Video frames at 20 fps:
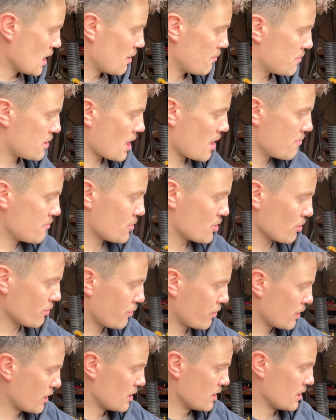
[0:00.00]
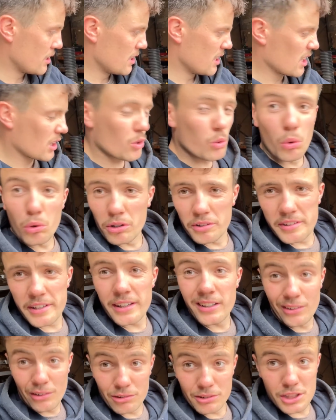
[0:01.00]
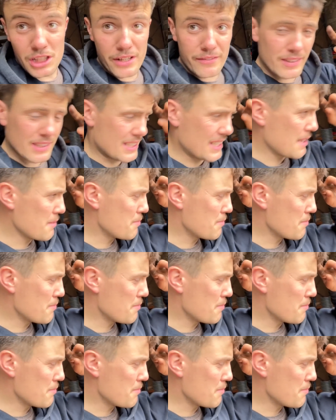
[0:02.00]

in terms of quality and longevity,